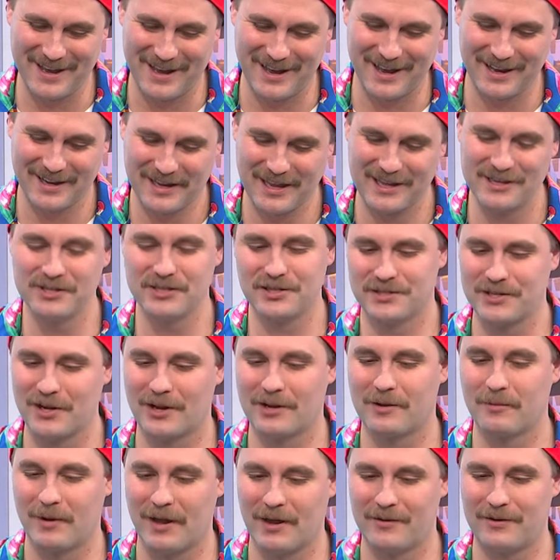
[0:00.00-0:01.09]
uh, kind of just
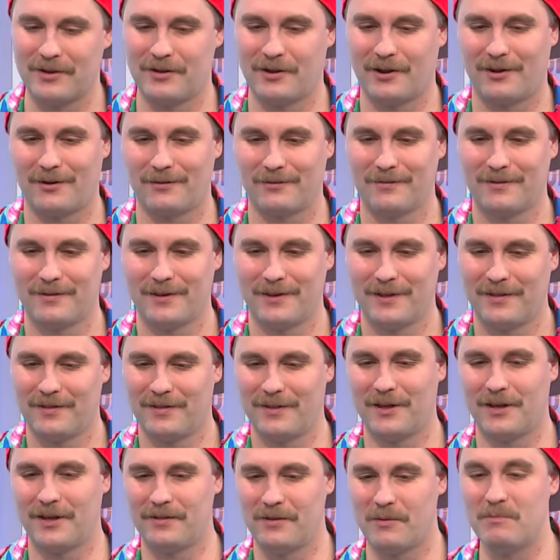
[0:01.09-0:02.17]
talk about you know
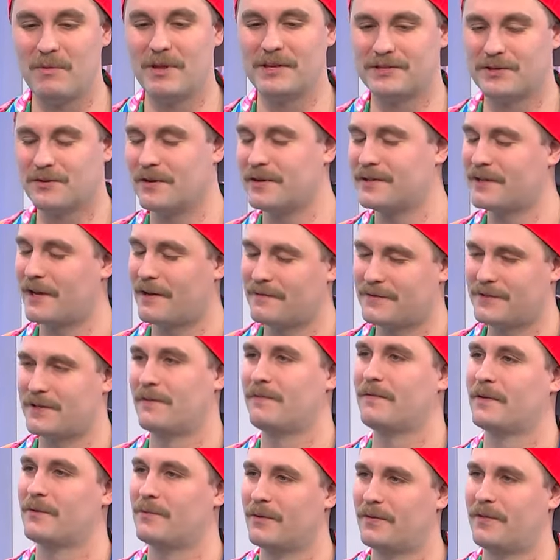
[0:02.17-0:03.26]
the, the miseries I've
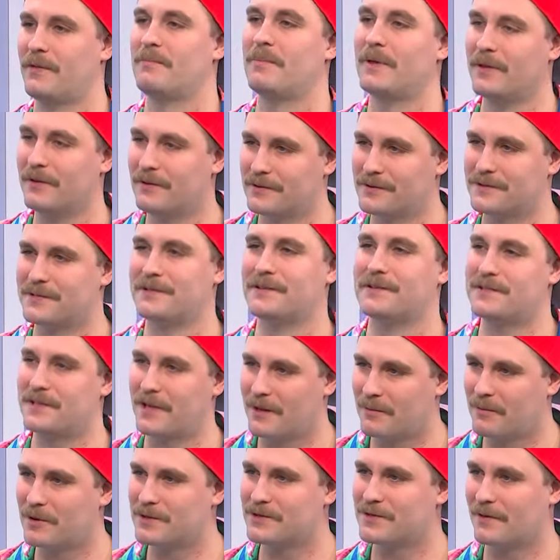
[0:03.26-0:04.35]
suffered with the Bills and the
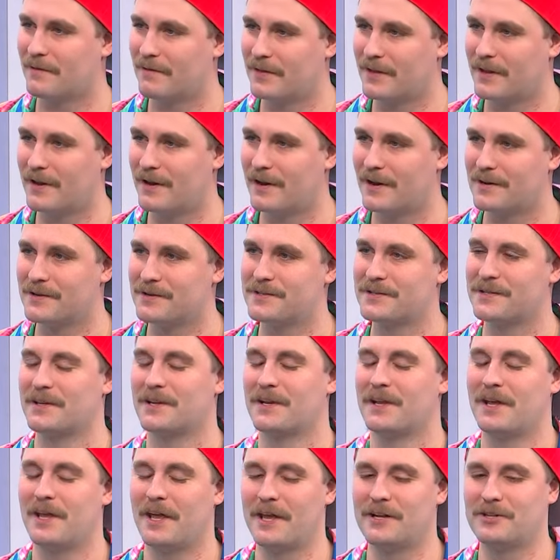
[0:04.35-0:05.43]
Sabres over the years
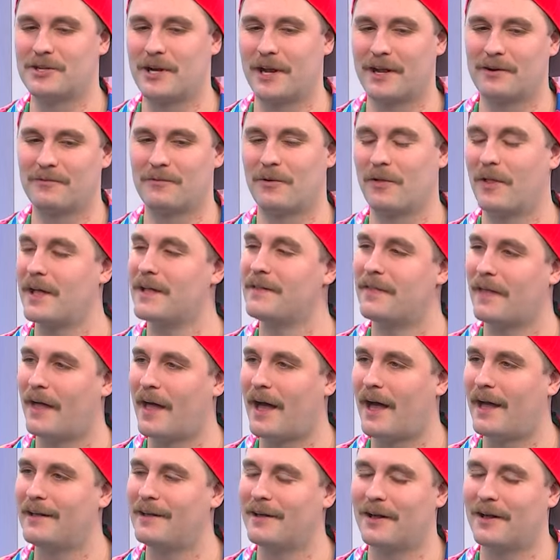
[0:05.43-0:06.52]
and try and relate that.